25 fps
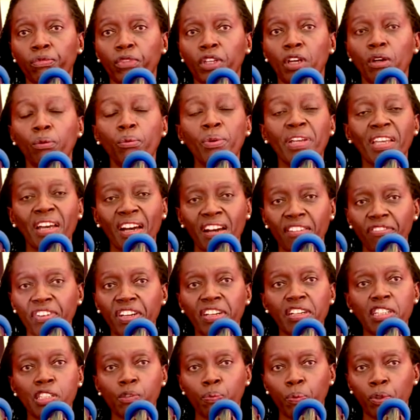We have a
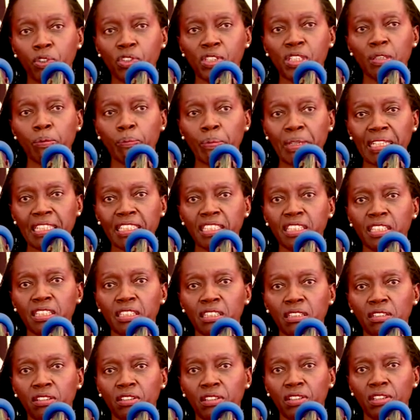responsibility
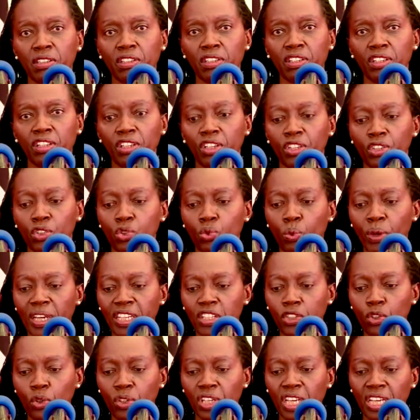to
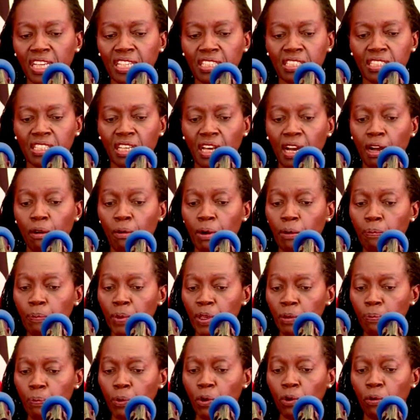educate our
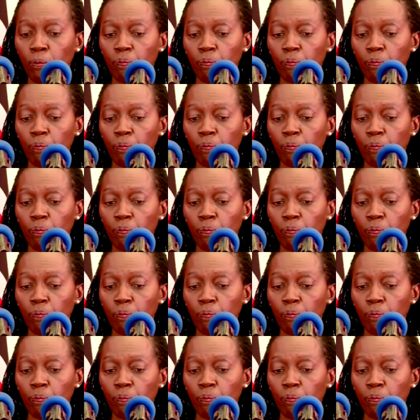people